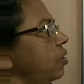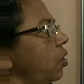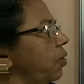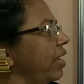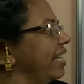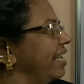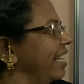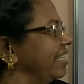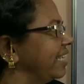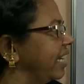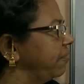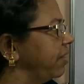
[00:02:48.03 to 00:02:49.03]
chloride, like
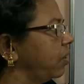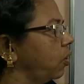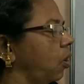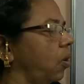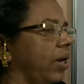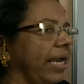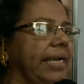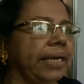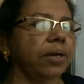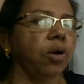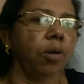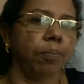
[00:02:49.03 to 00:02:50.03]
that way
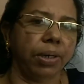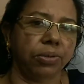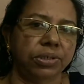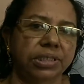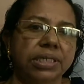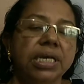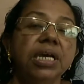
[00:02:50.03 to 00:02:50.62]
chloride compounds.